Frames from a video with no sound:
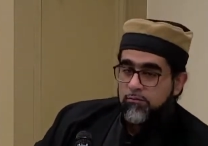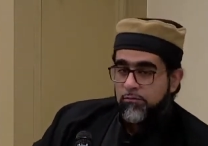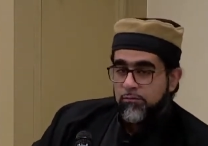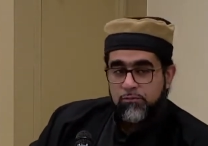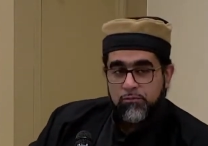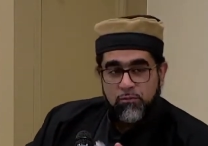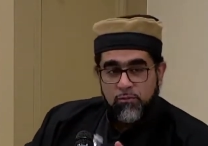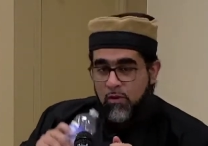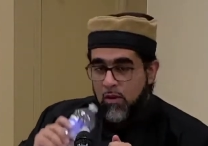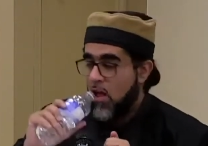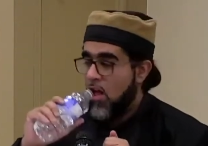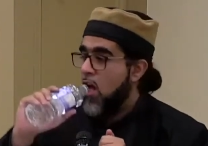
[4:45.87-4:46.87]

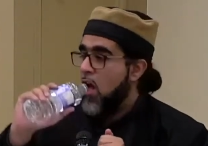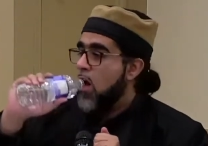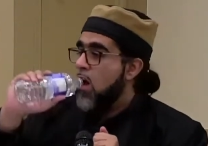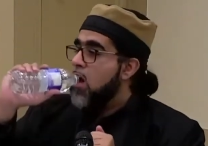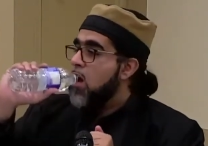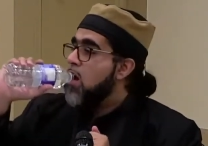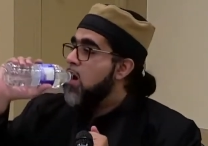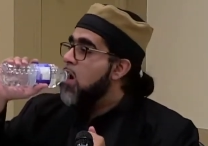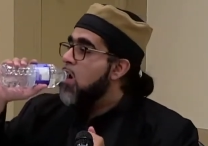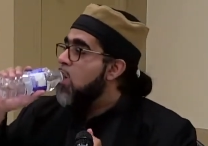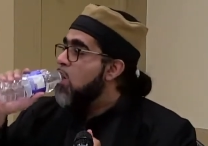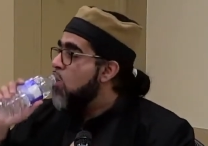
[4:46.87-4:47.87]

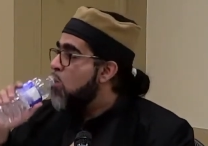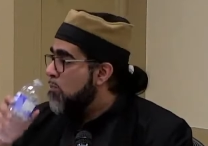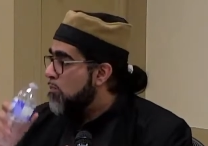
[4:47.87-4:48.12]
(silence)